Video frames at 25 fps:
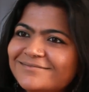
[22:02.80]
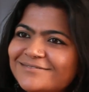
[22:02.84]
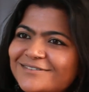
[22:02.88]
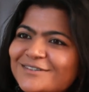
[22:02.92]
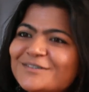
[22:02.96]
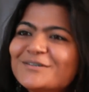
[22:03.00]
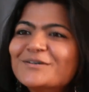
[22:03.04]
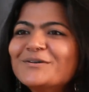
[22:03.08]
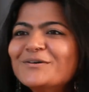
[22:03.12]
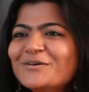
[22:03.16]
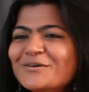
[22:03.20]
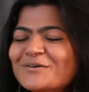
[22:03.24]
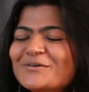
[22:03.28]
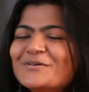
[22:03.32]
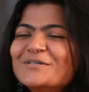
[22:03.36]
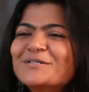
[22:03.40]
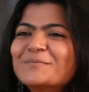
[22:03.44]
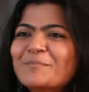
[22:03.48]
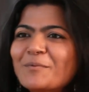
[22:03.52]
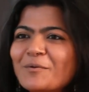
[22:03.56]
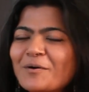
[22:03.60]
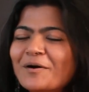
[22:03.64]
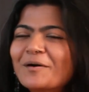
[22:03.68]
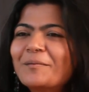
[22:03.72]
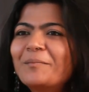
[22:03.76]
You know, you
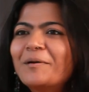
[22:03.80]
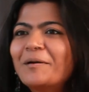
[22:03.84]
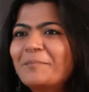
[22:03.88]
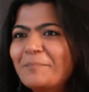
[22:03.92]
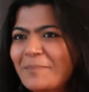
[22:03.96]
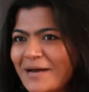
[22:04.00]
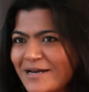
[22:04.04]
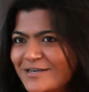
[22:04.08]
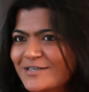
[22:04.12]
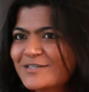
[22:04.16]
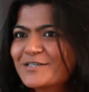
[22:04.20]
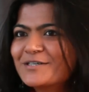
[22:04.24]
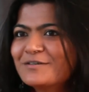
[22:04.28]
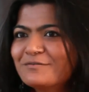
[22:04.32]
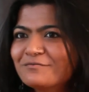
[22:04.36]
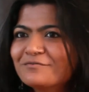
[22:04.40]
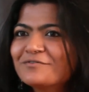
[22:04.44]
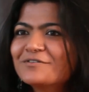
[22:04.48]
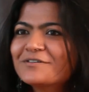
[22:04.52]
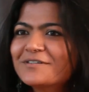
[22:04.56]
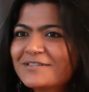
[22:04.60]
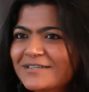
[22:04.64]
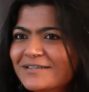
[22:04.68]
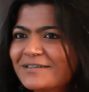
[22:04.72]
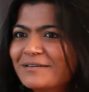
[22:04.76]
spoke about passion
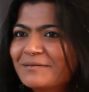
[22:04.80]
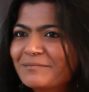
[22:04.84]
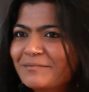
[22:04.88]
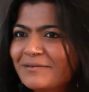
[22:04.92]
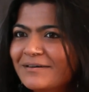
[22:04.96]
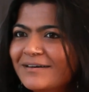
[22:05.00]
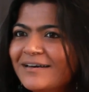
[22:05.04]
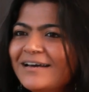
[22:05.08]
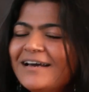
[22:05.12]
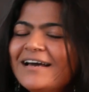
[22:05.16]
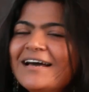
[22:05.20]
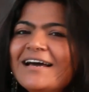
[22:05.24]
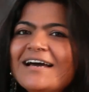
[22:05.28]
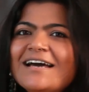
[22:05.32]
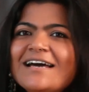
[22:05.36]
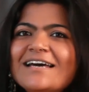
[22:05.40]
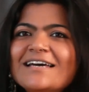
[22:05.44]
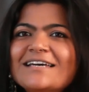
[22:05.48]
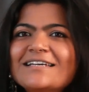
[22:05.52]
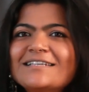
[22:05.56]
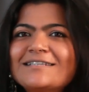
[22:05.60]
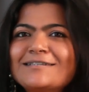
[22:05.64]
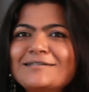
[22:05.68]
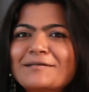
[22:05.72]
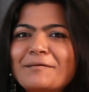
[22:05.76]
for cinema.
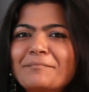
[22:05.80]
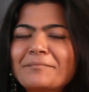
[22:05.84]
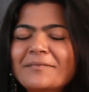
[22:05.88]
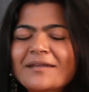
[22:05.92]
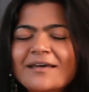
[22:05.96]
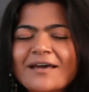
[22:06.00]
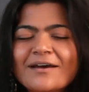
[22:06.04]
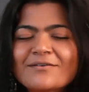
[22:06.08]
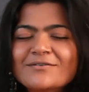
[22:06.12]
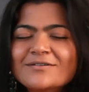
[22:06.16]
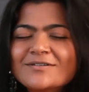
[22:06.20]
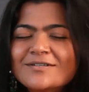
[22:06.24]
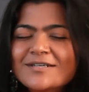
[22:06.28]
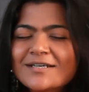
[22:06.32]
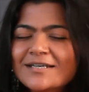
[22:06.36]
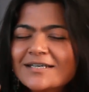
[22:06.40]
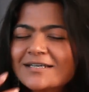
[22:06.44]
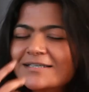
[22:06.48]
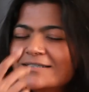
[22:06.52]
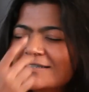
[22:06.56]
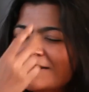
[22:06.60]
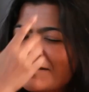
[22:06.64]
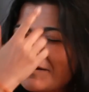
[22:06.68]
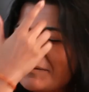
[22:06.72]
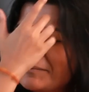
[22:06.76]
It's something, I was
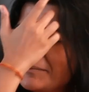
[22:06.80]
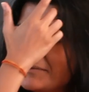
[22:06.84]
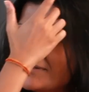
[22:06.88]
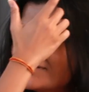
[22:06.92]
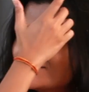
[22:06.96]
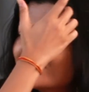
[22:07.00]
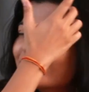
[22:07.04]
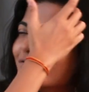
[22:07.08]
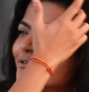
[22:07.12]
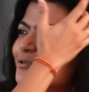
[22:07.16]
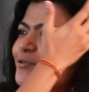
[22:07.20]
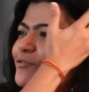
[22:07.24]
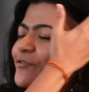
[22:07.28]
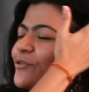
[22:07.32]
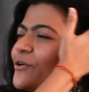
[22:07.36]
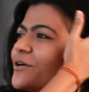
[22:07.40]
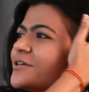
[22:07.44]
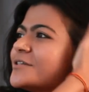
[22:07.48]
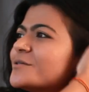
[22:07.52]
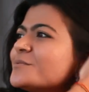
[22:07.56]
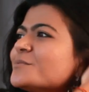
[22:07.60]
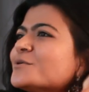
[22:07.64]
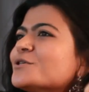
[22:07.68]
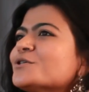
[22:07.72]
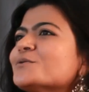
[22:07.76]
reading some interview of
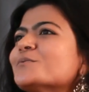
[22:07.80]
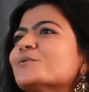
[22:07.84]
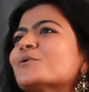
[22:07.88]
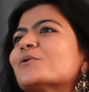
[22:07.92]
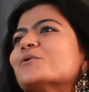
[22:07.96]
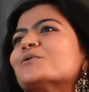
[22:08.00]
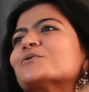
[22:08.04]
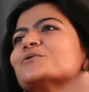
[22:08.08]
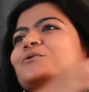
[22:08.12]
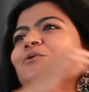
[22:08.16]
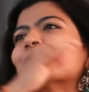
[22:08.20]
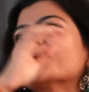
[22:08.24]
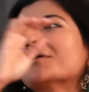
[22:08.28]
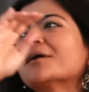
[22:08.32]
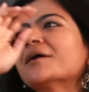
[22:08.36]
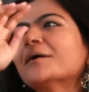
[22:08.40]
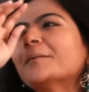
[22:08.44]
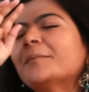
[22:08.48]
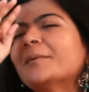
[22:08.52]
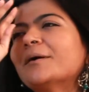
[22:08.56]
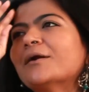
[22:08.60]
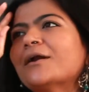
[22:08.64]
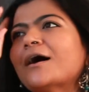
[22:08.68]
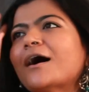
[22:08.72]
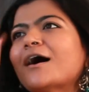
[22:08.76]
yours in which you were also talking
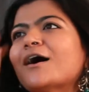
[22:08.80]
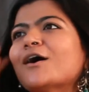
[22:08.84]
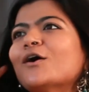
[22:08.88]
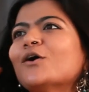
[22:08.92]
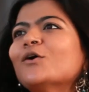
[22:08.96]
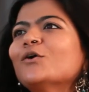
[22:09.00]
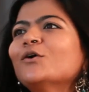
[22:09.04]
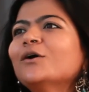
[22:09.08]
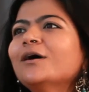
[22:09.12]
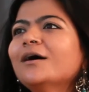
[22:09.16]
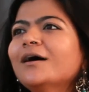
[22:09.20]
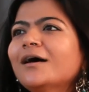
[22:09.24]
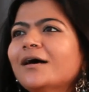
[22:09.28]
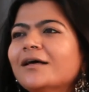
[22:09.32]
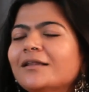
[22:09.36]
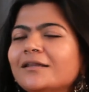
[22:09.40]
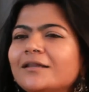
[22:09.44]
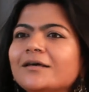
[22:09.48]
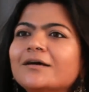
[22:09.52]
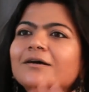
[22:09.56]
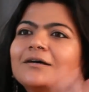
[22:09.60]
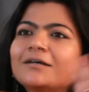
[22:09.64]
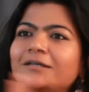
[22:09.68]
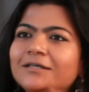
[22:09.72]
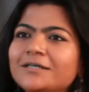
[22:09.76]
about how
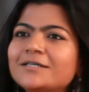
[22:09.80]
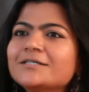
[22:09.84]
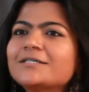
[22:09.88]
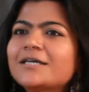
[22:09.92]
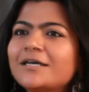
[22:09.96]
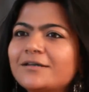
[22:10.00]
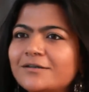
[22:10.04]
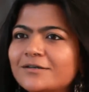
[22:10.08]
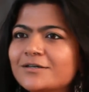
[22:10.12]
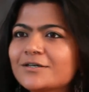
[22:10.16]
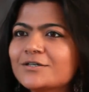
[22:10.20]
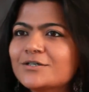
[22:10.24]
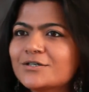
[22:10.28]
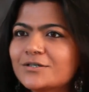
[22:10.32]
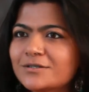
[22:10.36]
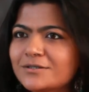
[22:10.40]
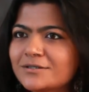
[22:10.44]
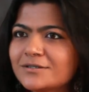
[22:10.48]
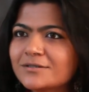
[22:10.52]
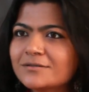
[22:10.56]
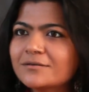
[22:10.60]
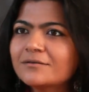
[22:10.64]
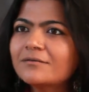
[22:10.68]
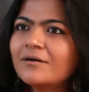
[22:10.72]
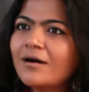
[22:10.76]
the earlier
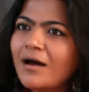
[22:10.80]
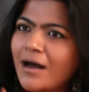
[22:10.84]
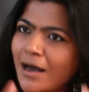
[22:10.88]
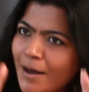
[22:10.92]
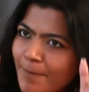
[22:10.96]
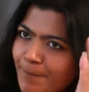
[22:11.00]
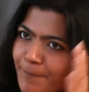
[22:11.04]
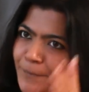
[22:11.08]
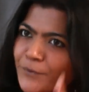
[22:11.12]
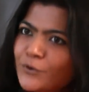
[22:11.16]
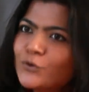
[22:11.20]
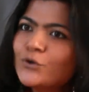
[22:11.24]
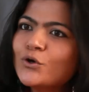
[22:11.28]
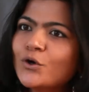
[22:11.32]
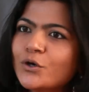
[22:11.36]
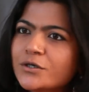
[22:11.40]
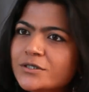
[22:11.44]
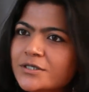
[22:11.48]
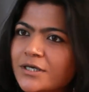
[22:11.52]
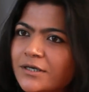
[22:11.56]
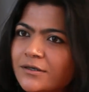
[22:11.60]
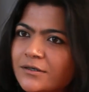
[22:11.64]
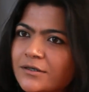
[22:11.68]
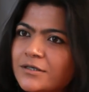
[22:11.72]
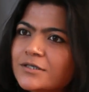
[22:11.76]
generations, up to your
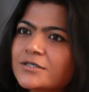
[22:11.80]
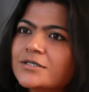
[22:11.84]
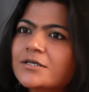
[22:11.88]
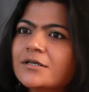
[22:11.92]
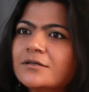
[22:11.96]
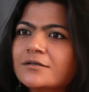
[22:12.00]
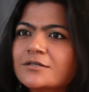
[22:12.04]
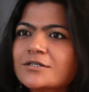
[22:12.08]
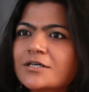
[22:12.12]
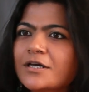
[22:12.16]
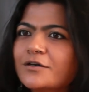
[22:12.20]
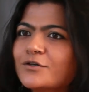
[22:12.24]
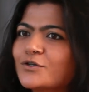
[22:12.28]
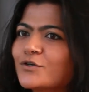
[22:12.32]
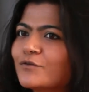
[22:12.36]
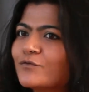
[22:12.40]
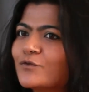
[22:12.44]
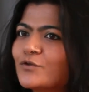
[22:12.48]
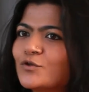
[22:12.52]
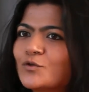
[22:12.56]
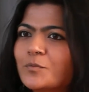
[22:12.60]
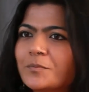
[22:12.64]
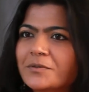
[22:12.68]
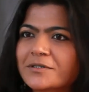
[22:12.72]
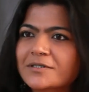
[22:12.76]
generation and the generation of
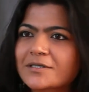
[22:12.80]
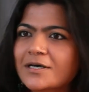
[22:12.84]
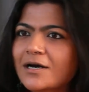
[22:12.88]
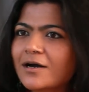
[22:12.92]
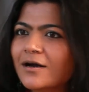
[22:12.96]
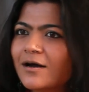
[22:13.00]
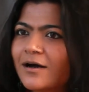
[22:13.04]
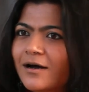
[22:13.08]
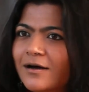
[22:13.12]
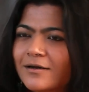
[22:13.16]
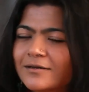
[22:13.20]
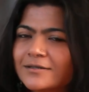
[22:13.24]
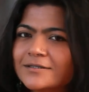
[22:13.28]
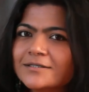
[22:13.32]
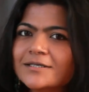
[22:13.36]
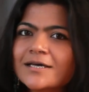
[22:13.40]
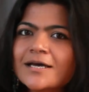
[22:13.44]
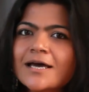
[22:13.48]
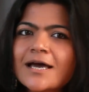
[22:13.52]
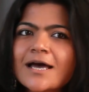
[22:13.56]
the superstar Khans,